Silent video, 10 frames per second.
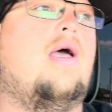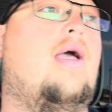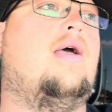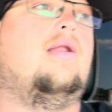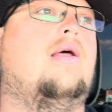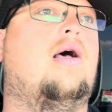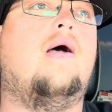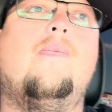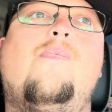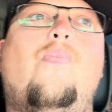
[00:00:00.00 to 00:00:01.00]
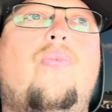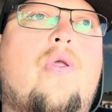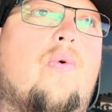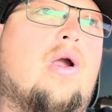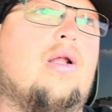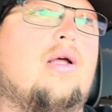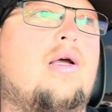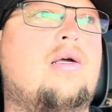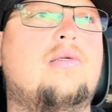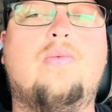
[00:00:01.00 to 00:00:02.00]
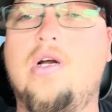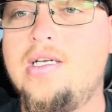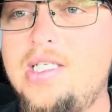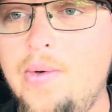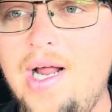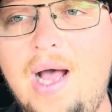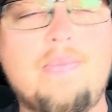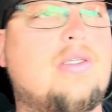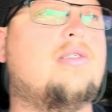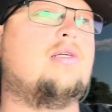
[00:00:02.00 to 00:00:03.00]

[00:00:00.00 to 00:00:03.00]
and we're gonna see what happens.